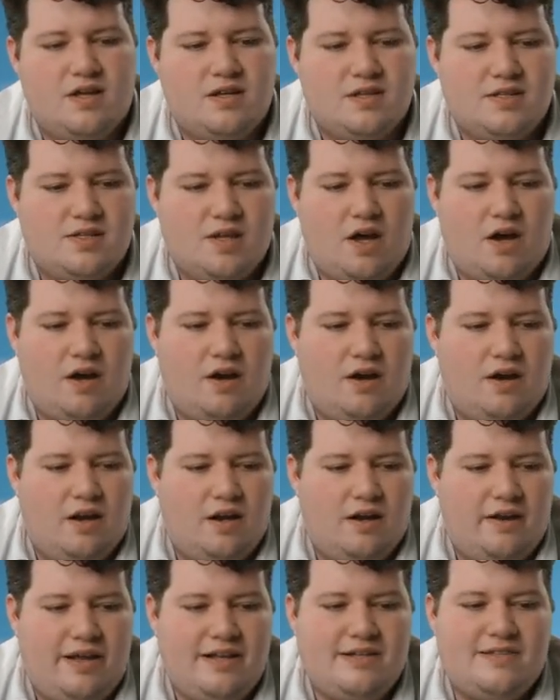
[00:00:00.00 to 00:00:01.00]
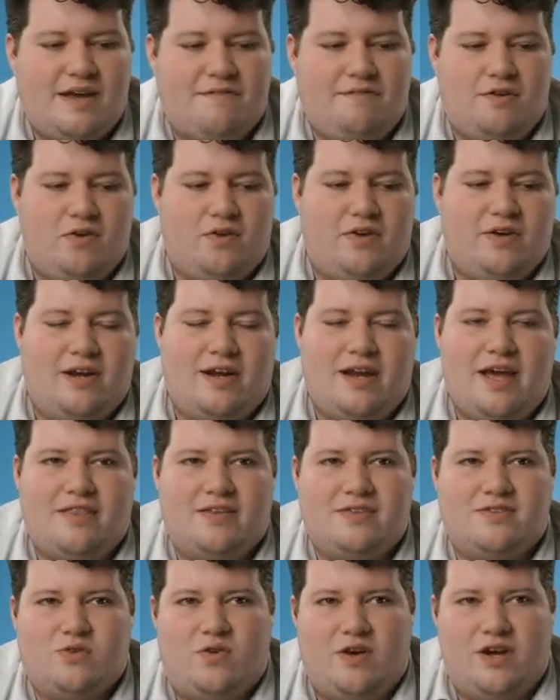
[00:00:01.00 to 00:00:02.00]
So let's have a look at
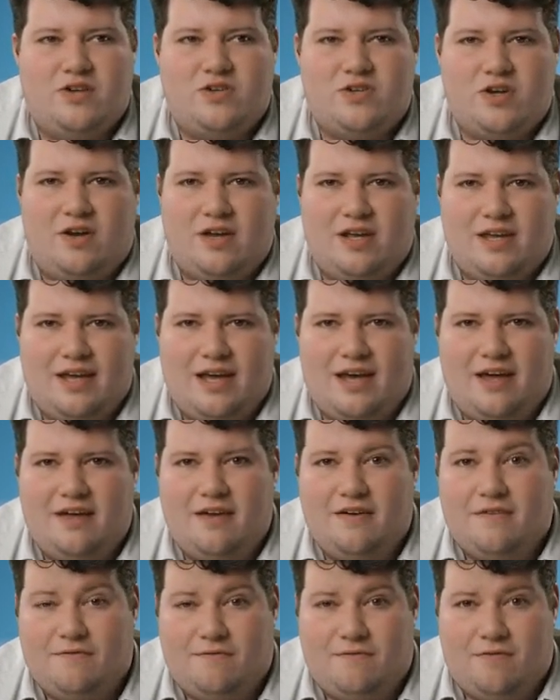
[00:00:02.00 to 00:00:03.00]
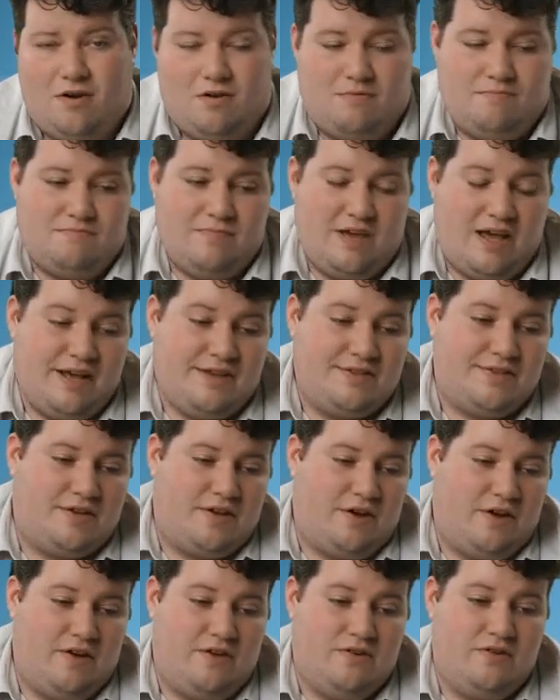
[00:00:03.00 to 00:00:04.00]
another screenshot here from
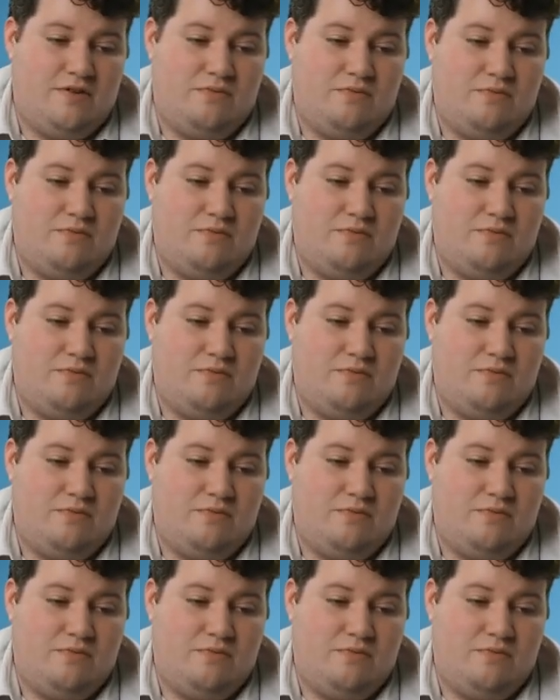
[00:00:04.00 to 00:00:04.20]
Xcode,